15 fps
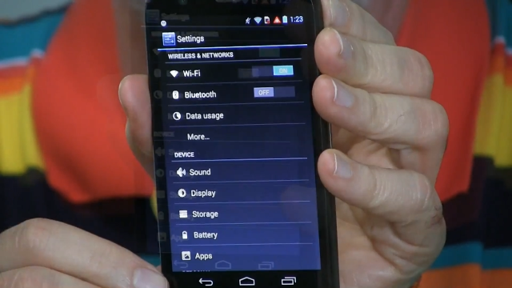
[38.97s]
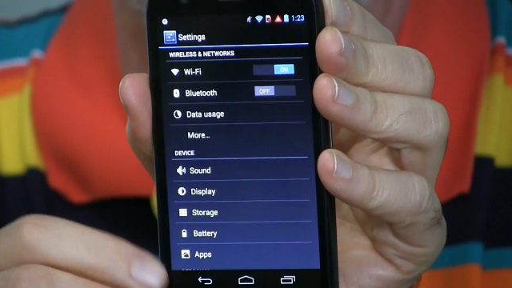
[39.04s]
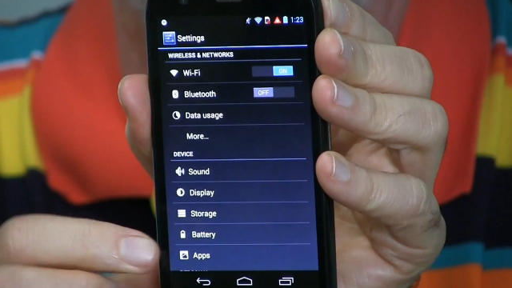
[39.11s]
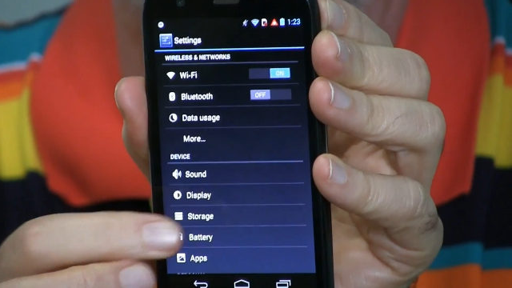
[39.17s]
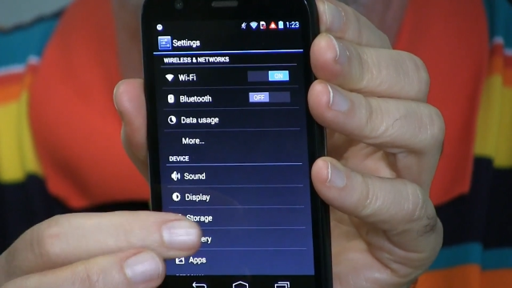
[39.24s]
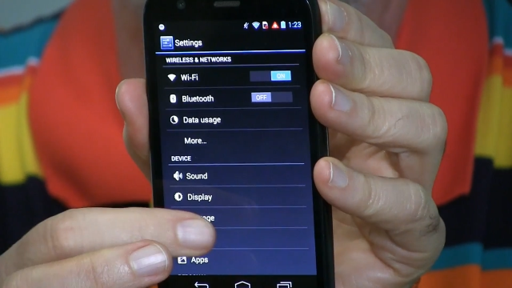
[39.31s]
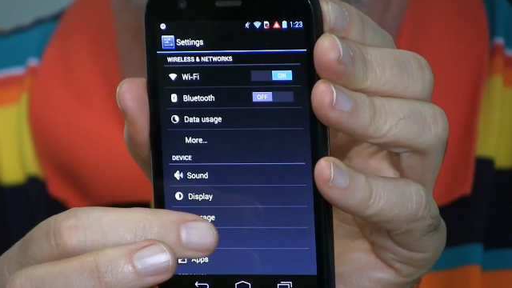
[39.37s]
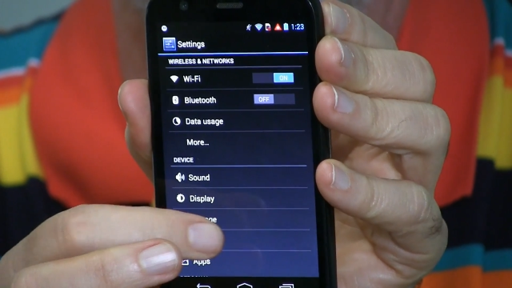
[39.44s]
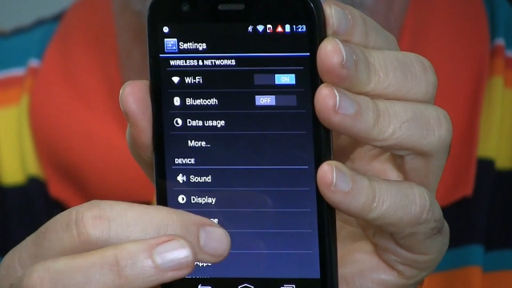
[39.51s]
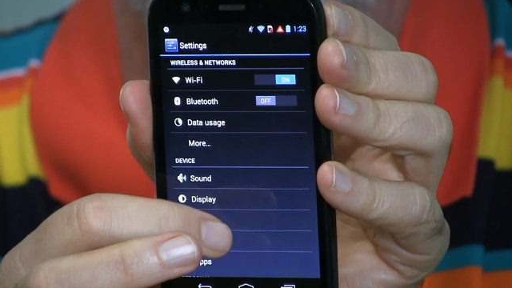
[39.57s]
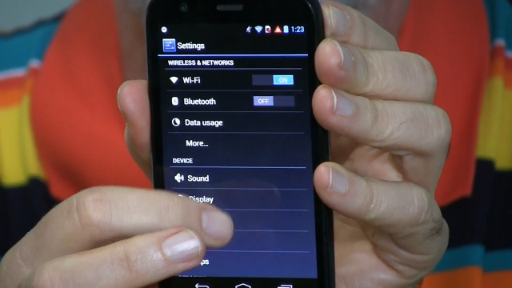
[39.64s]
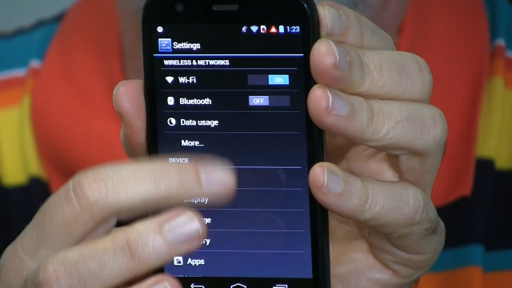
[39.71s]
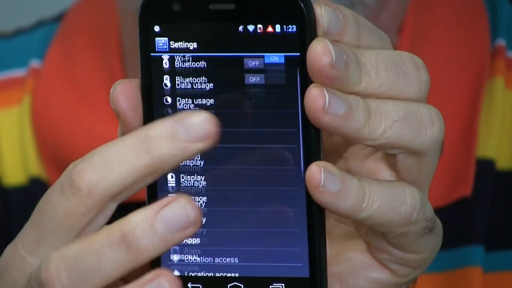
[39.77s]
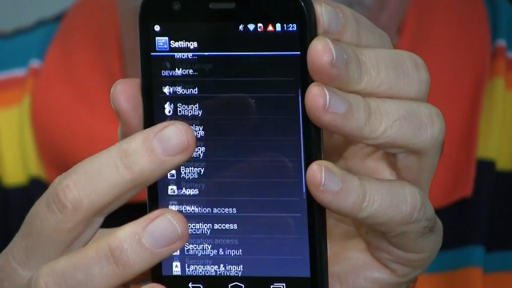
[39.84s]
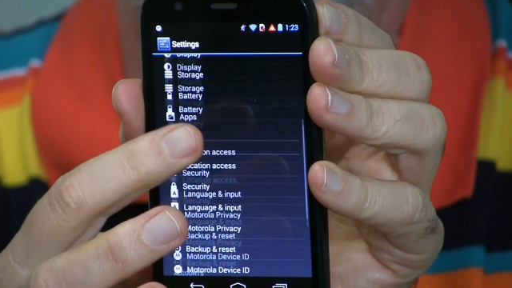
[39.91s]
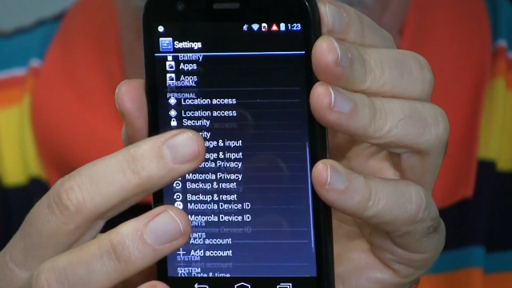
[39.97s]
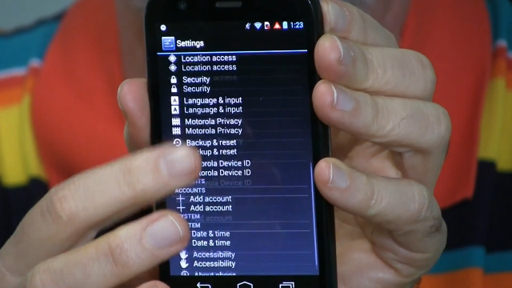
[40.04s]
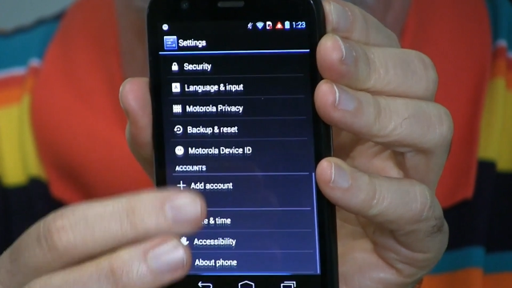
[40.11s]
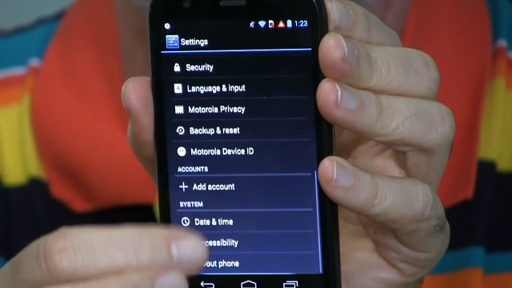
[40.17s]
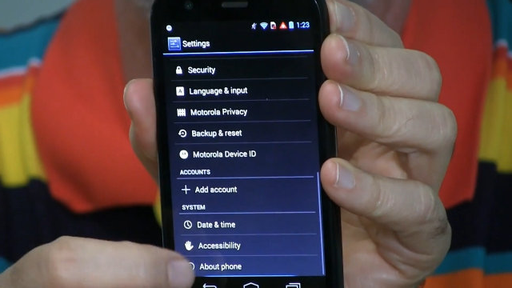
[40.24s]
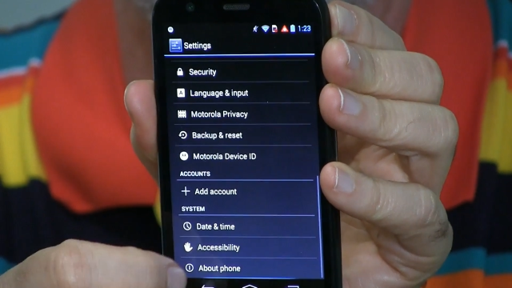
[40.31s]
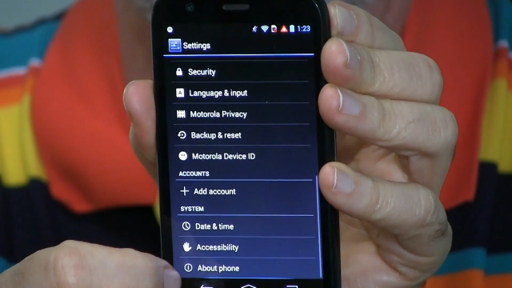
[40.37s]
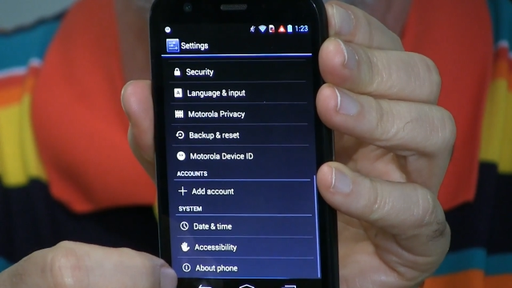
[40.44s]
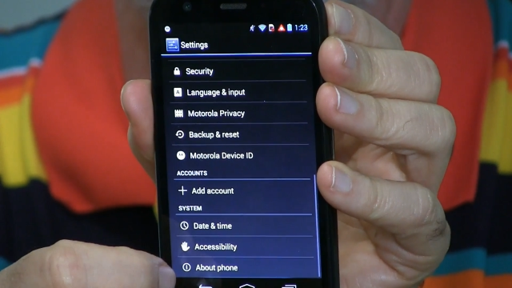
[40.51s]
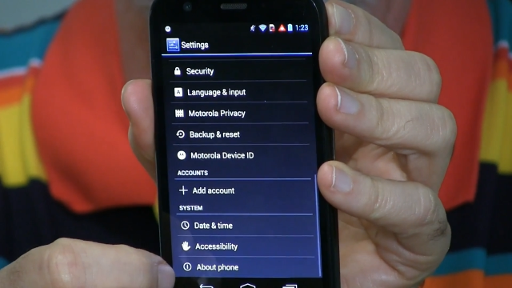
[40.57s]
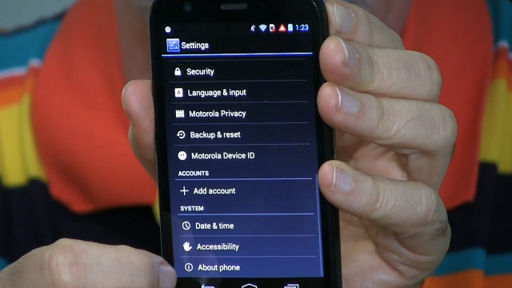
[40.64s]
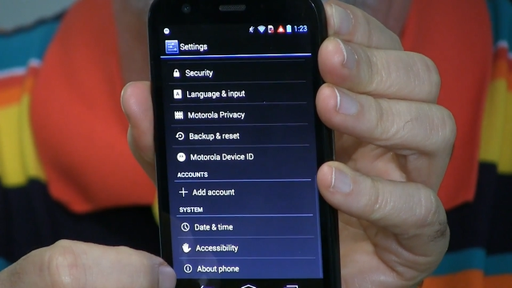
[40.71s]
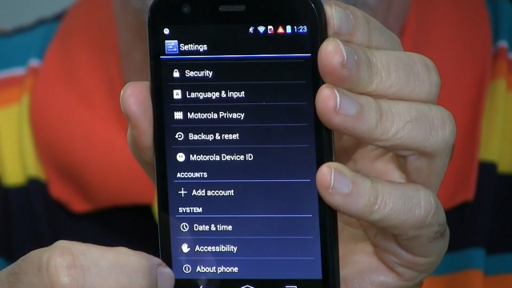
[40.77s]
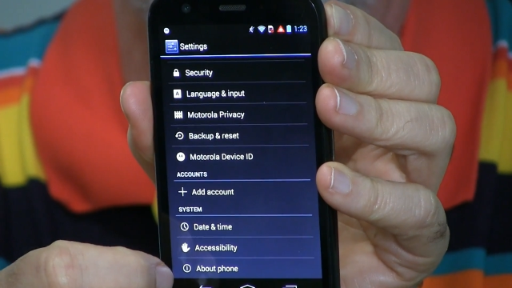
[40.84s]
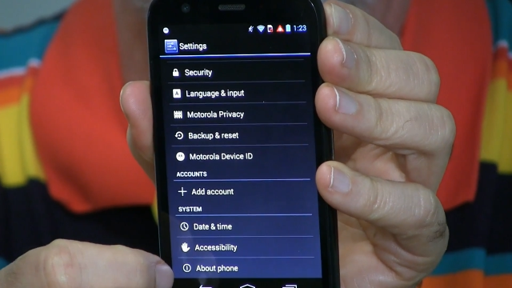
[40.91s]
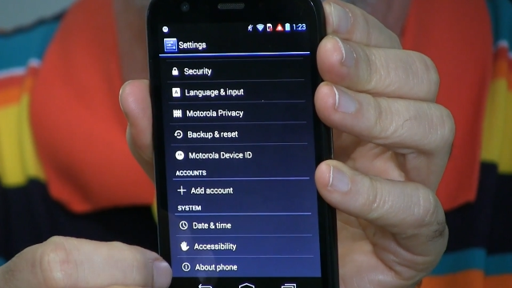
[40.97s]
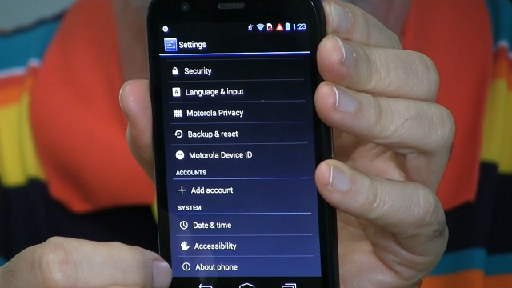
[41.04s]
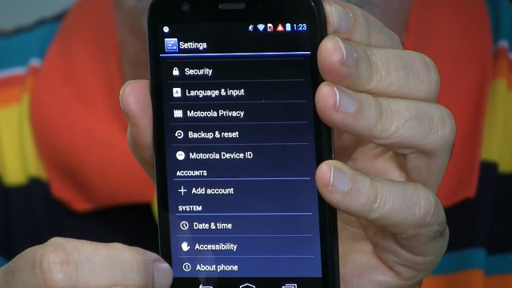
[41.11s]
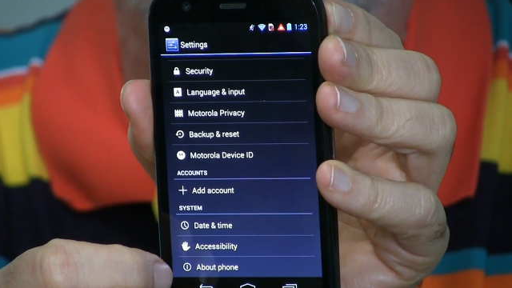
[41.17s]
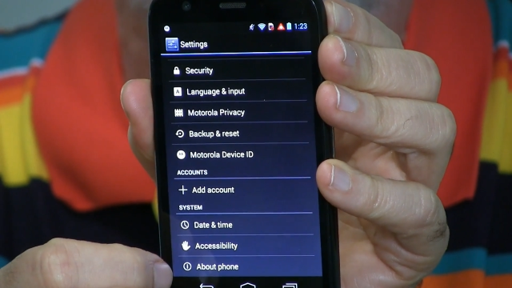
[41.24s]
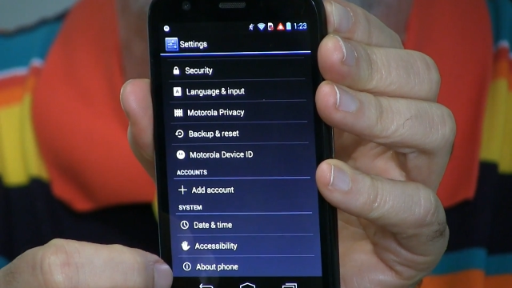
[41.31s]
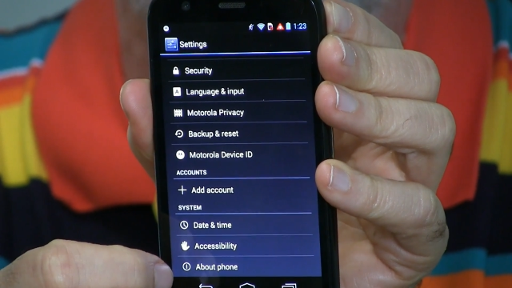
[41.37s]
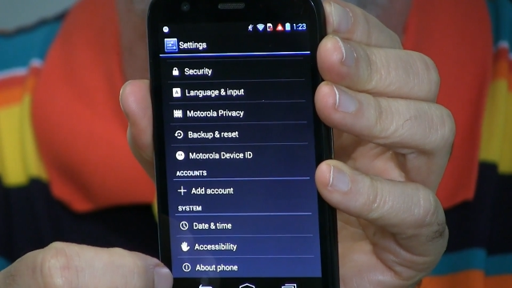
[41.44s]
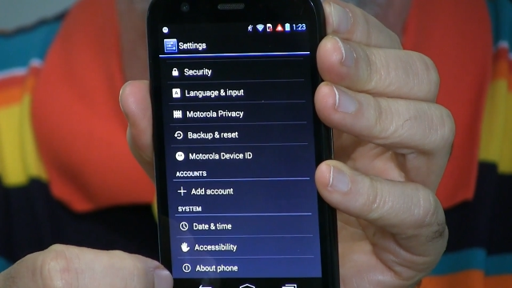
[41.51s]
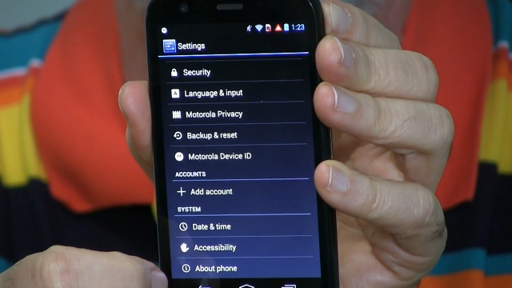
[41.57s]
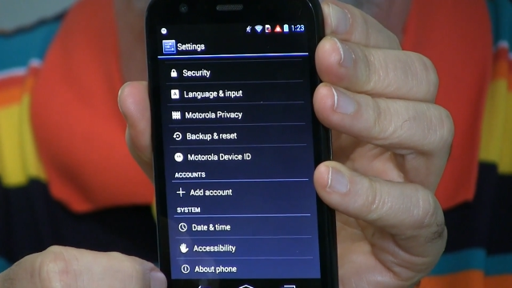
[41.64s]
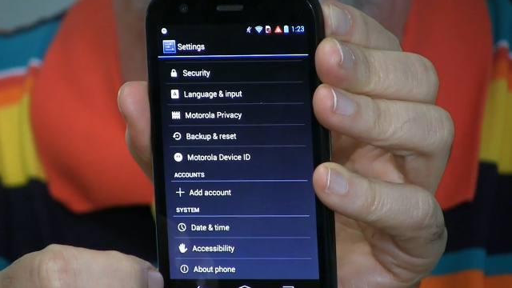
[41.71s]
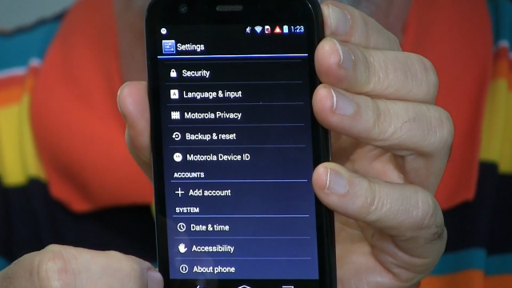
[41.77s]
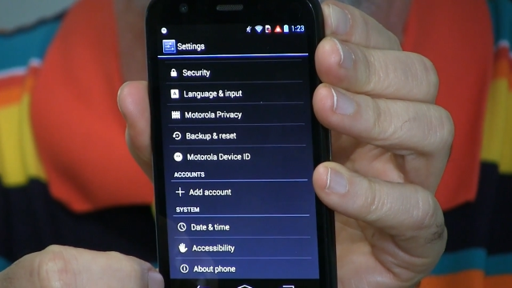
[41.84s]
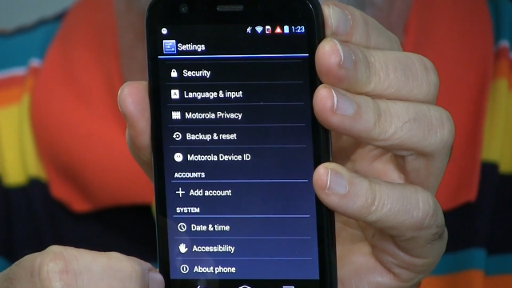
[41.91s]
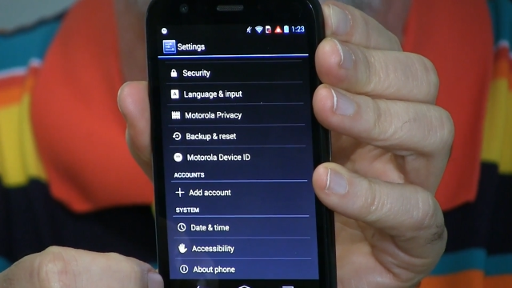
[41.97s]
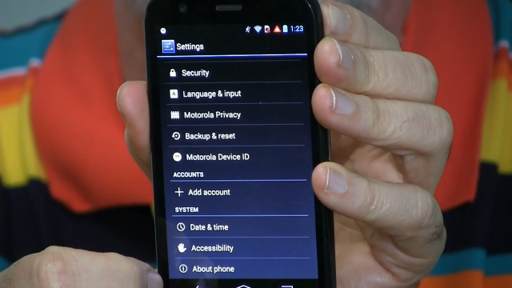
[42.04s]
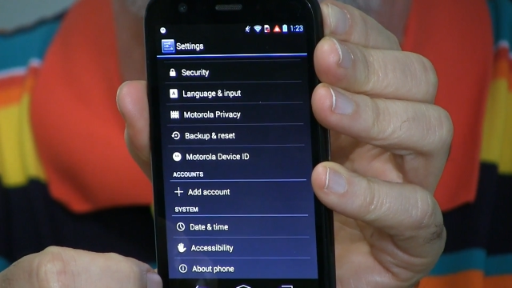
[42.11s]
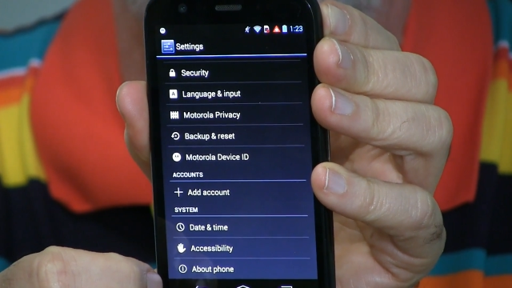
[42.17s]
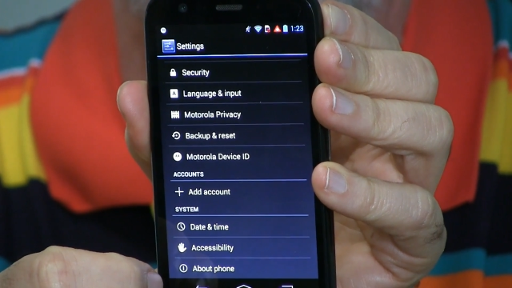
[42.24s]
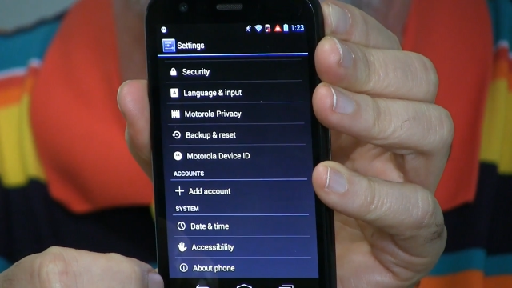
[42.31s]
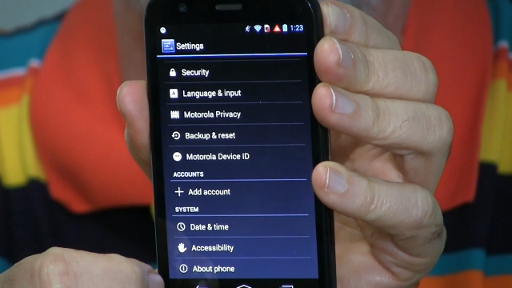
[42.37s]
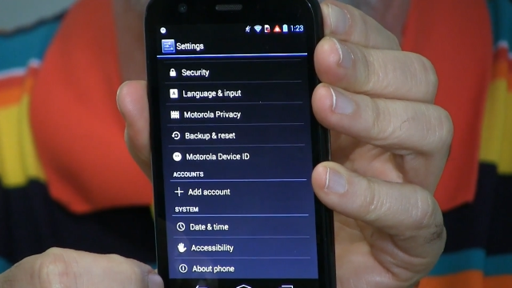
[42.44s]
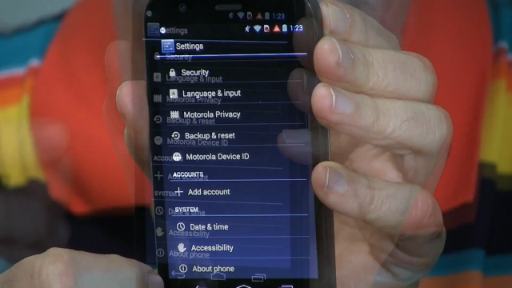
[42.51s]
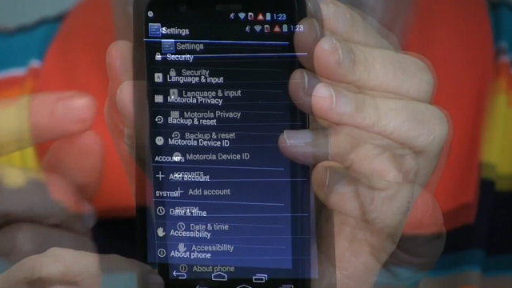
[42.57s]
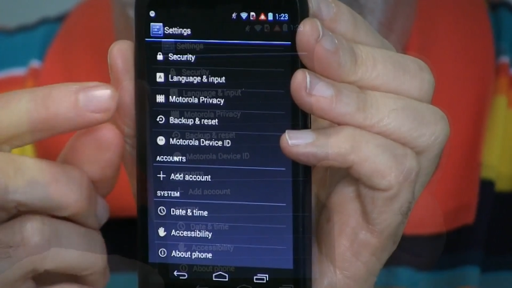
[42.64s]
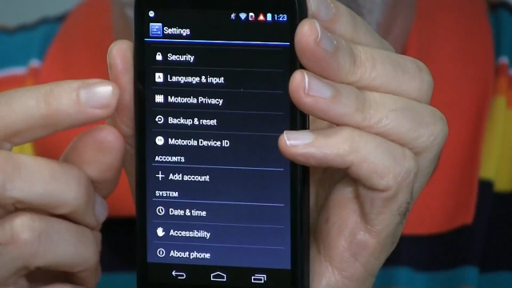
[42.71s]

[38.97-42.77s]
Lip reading: (no speaker visible)